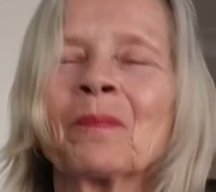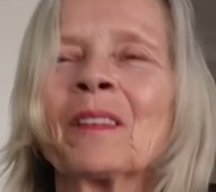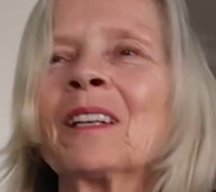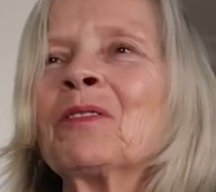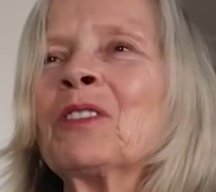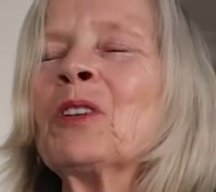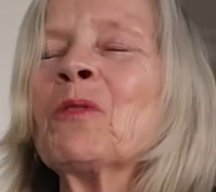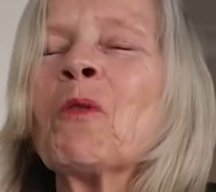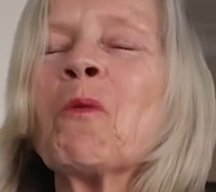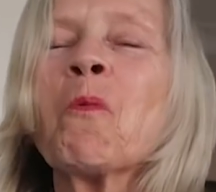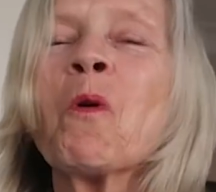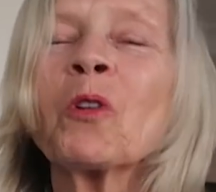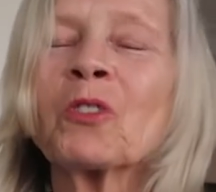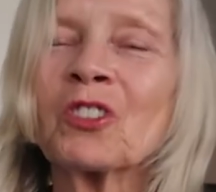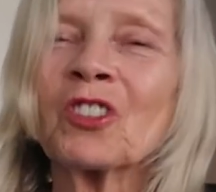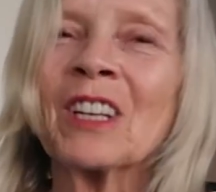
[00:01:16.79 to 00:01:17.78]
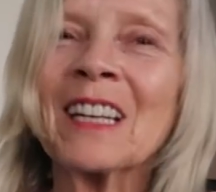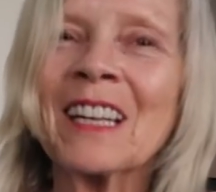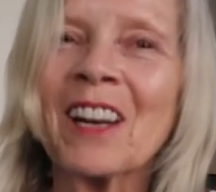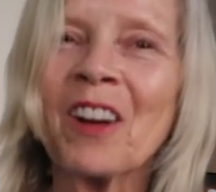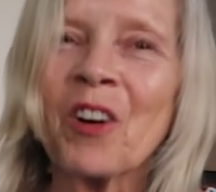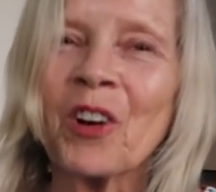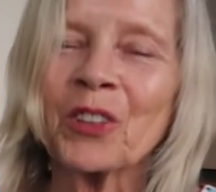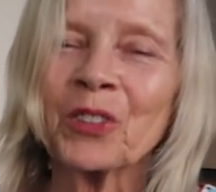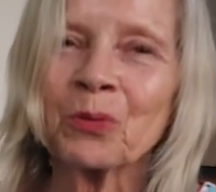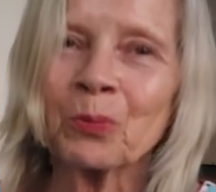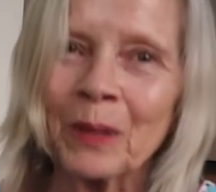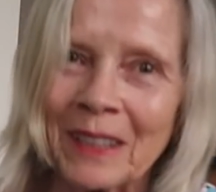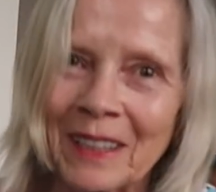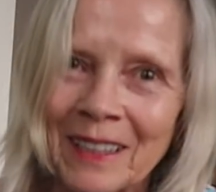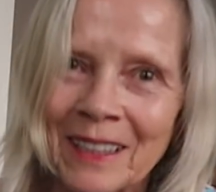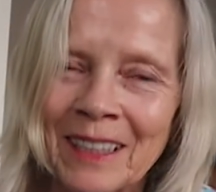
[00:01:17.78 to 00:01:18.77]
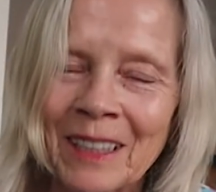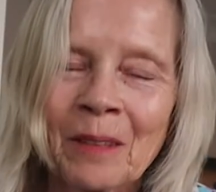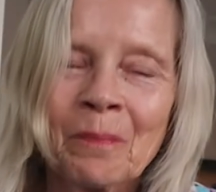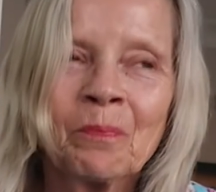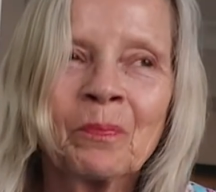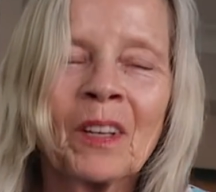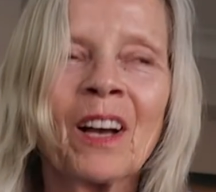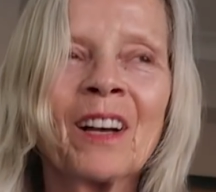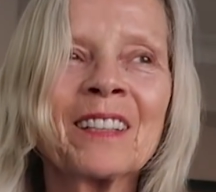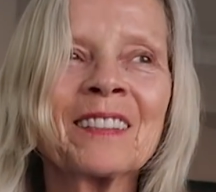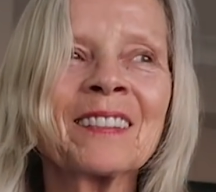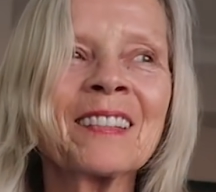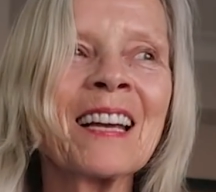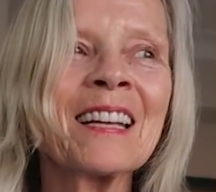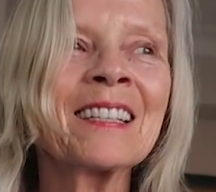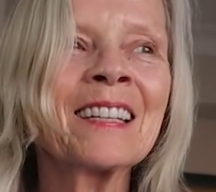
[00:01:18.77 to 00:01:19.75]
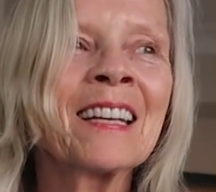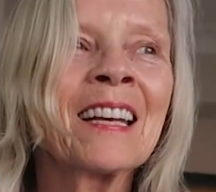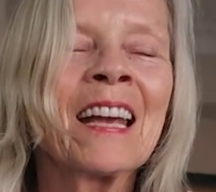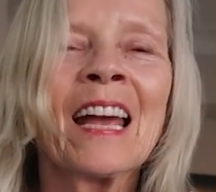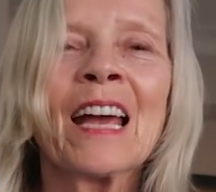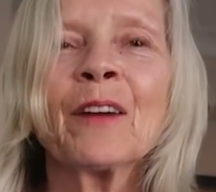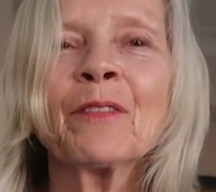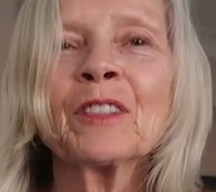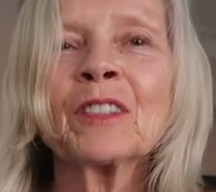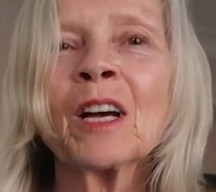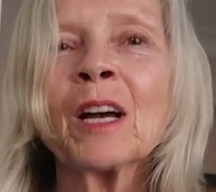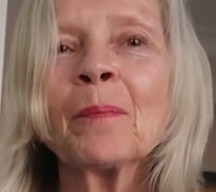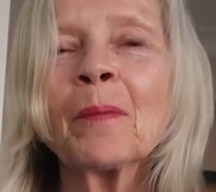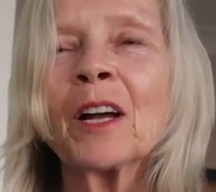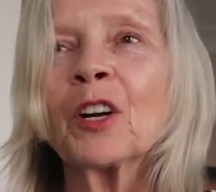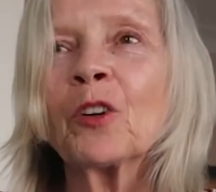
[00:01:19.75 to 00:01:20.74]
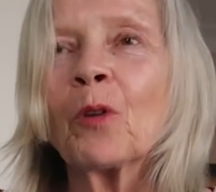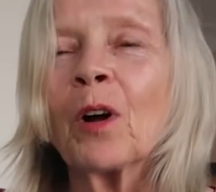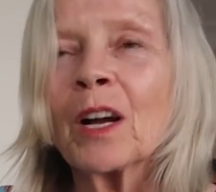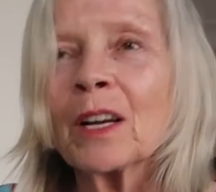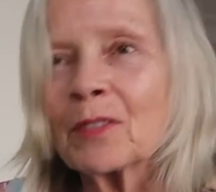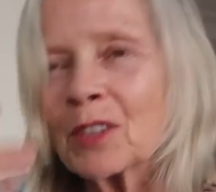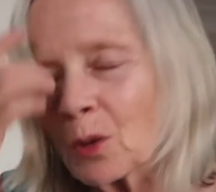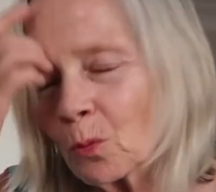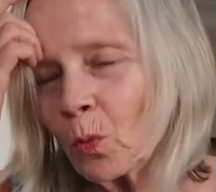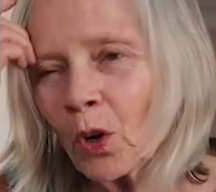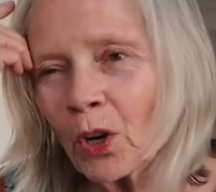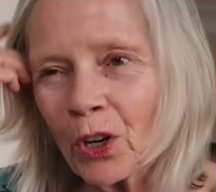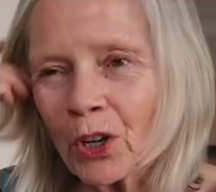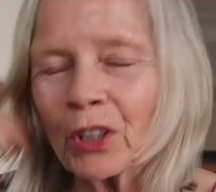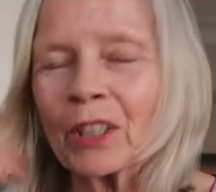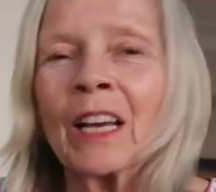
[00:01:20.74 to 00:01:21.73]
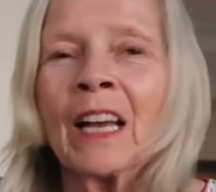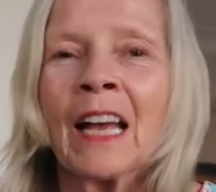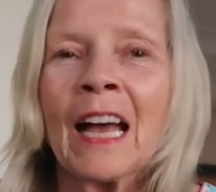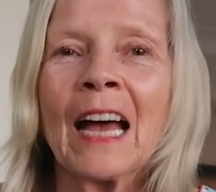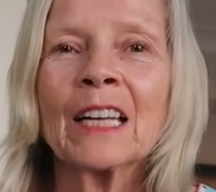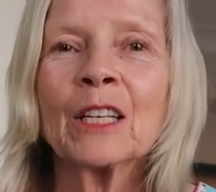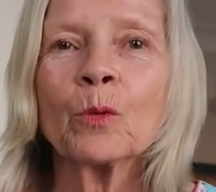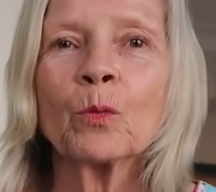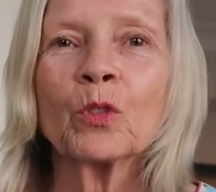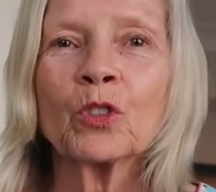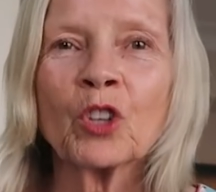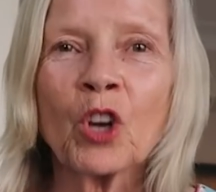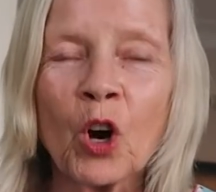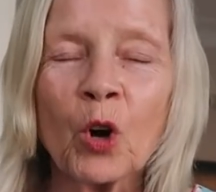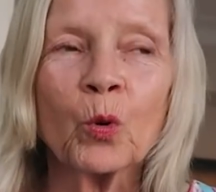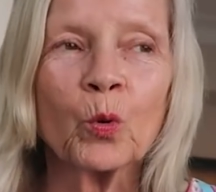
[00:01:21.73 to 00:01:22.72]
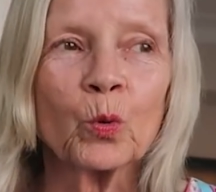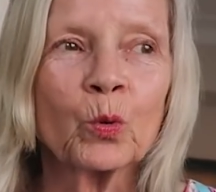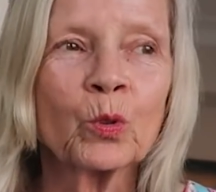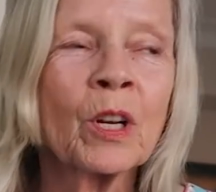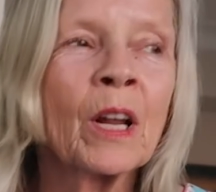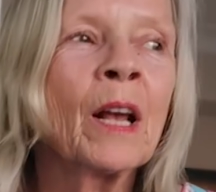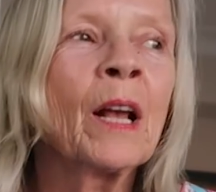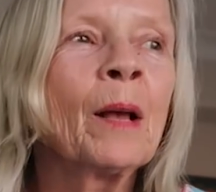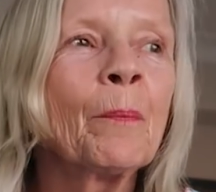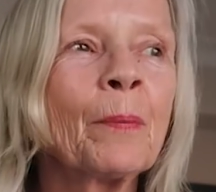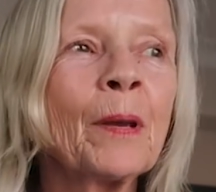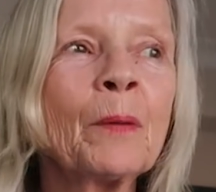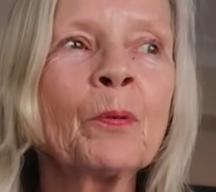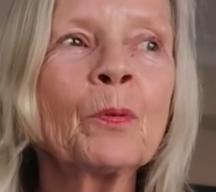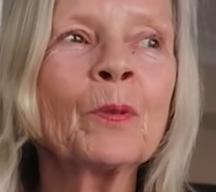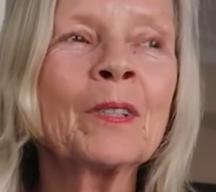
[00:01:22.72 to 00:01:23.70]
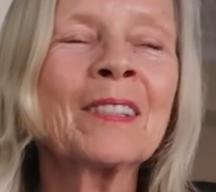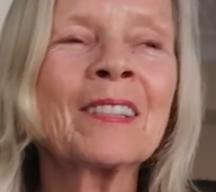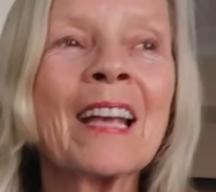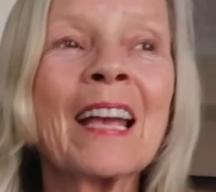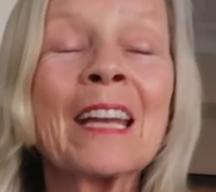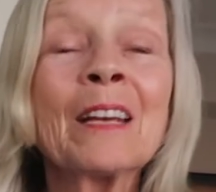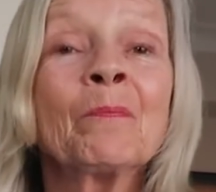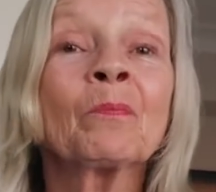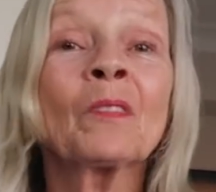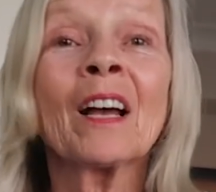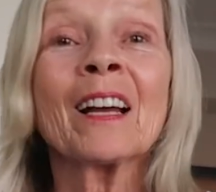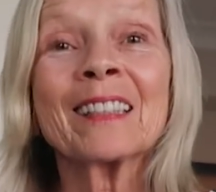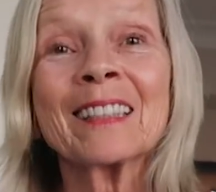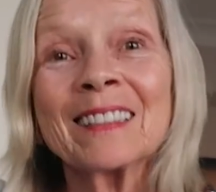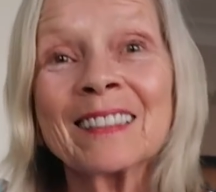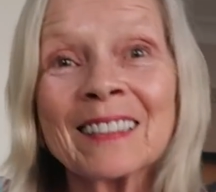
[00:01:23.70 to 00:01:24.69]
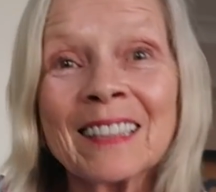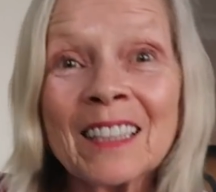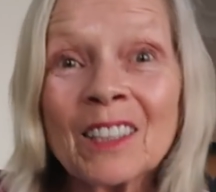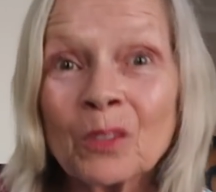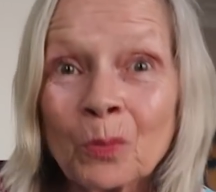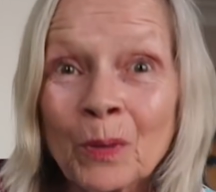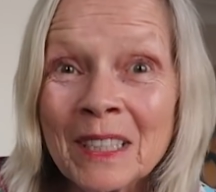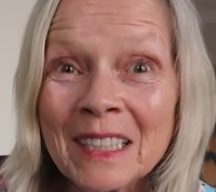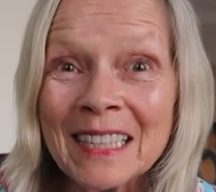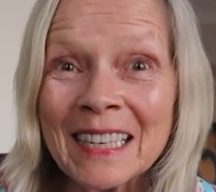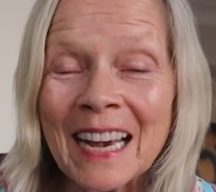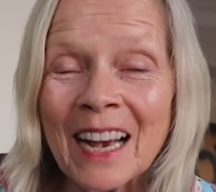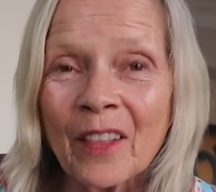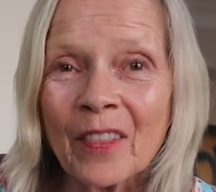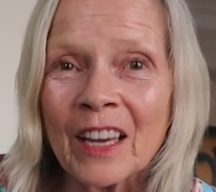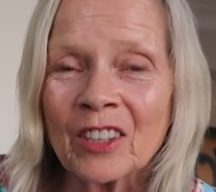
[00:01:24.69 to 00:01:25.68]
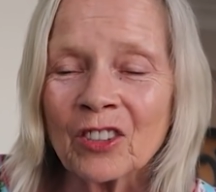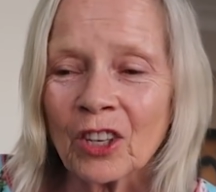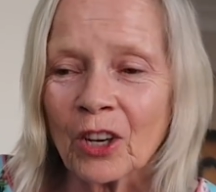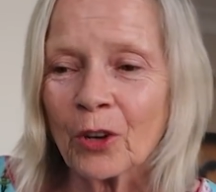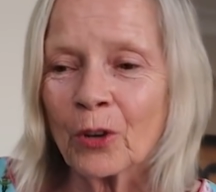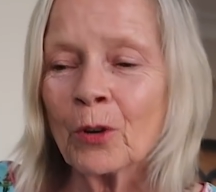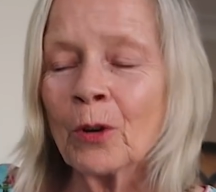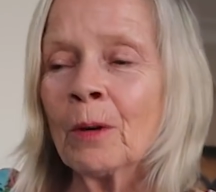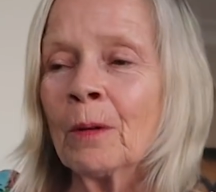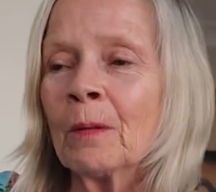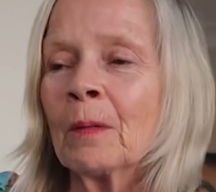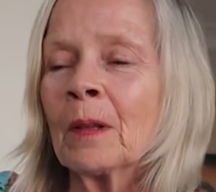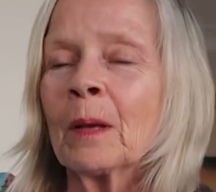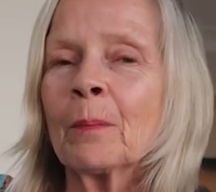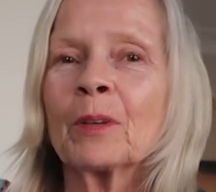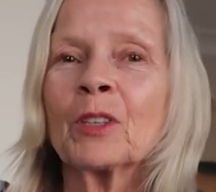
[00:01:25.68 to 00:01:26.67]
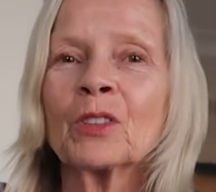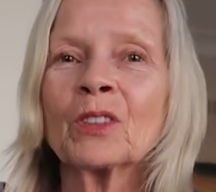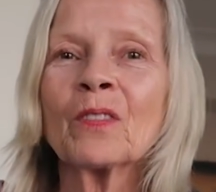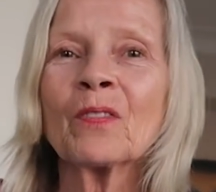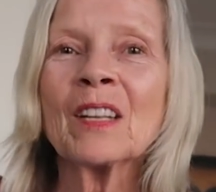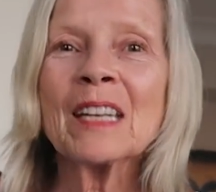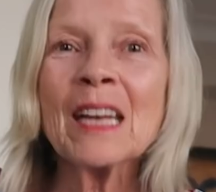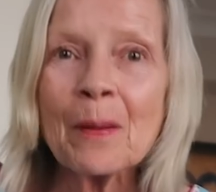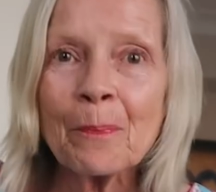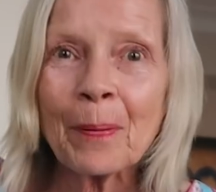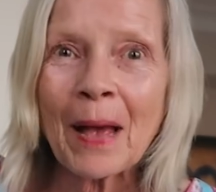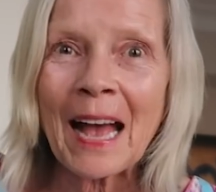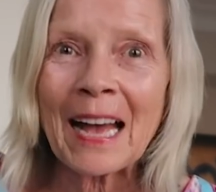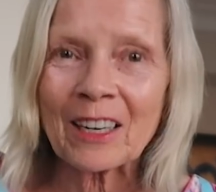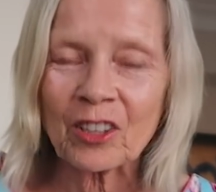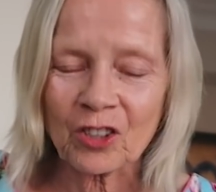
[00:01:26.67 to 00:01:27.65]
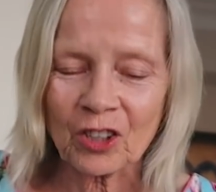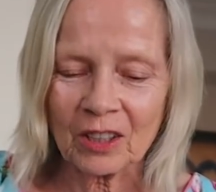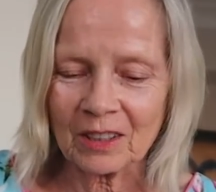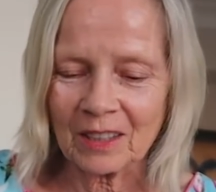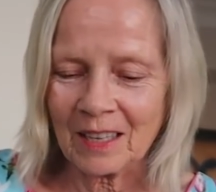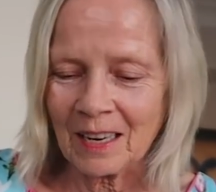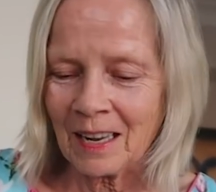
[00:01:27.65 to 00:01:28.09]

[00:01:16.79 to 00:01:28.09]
If you were watching last week, I said every time I arrived at work and it was cold, people would say, I can see it's windy out there, Jo, because of the nip action.